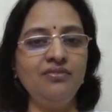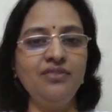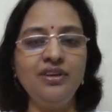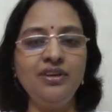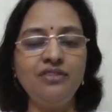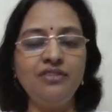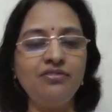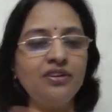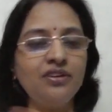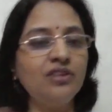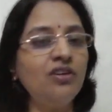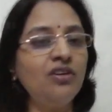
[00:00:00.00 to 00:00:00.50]
We
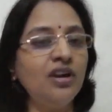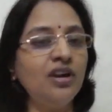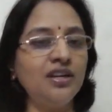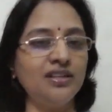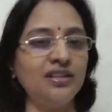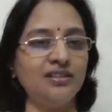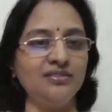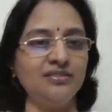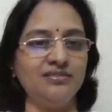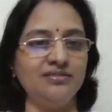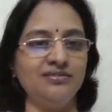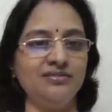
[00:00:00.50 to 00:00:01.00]
have
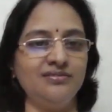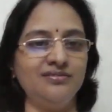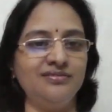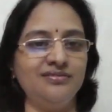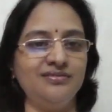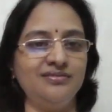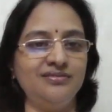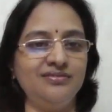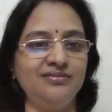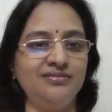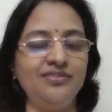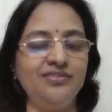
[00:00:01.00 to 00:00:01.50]
forgotten.
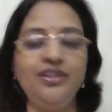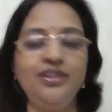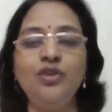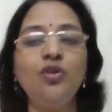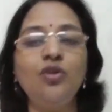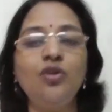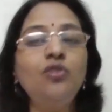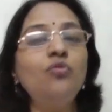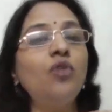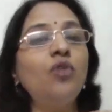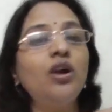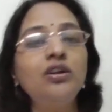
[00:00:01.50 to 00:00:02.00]
We
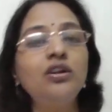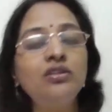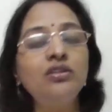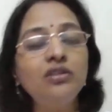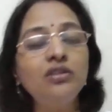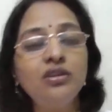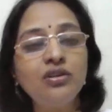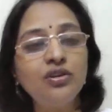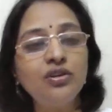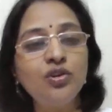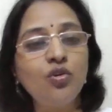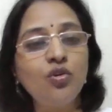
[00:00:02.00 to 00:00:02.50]
don't want to
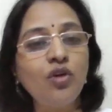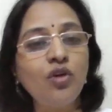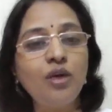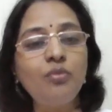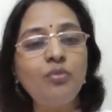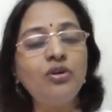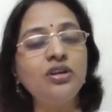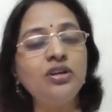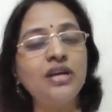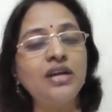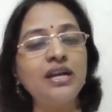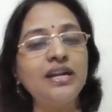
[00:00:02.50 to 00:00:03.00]
know
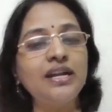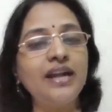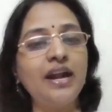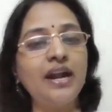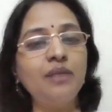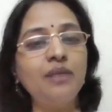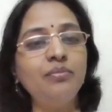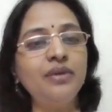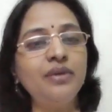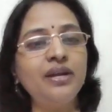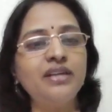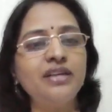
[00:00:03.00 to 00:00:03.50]
about our
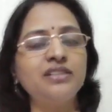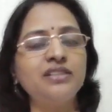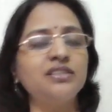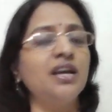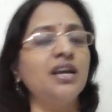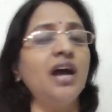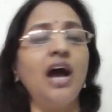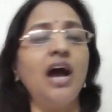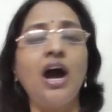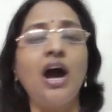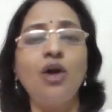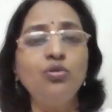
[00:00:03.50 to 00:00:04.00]
grandparents,
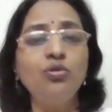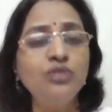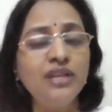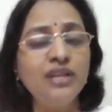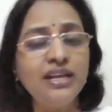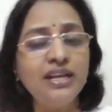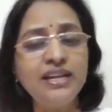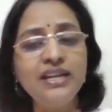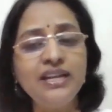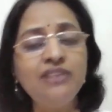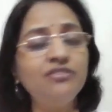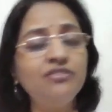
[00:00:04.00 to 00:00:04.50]
how
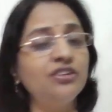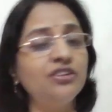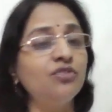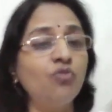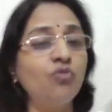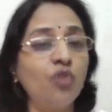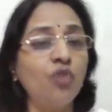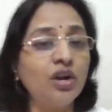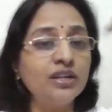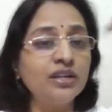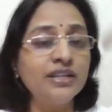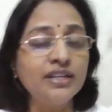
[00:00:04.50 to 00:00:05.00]
they lived,
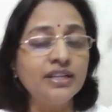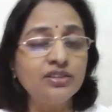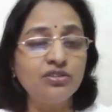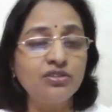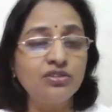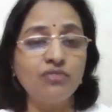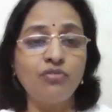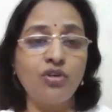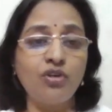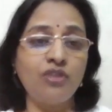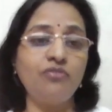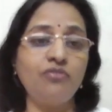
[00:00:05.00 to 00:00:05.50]
what
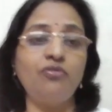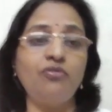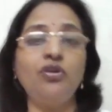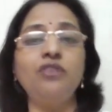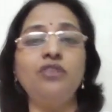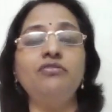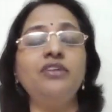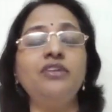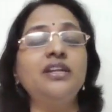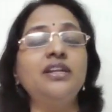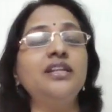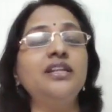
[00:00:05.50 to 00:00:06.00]

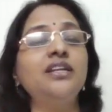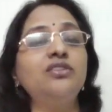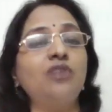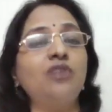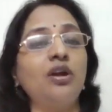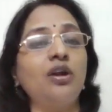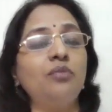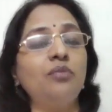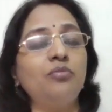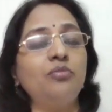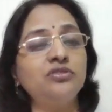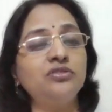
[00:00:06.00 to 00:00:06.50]
were their
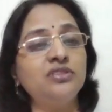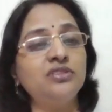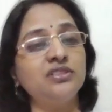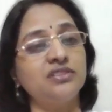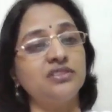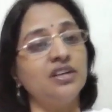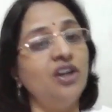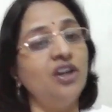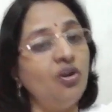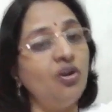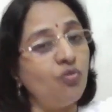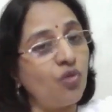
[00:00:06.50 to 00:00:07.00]
thought
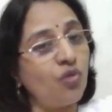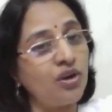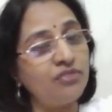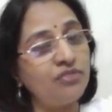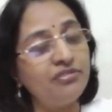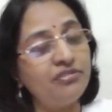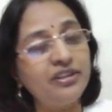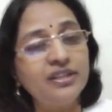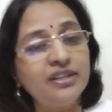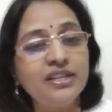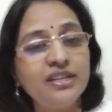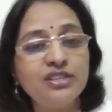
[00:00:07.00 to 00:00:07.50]
process,
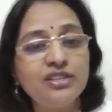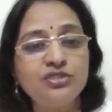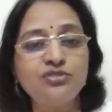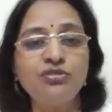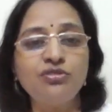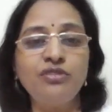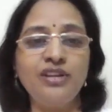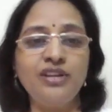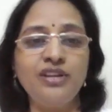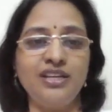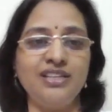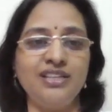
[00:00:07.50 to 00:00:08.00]
what were their
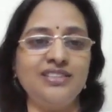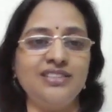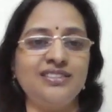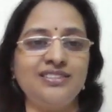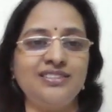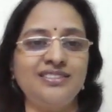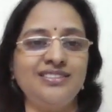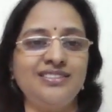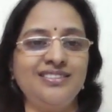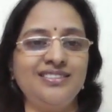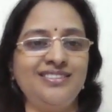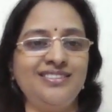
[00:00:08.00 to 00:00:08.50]

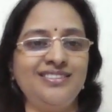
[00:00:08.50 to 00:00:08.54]
stories.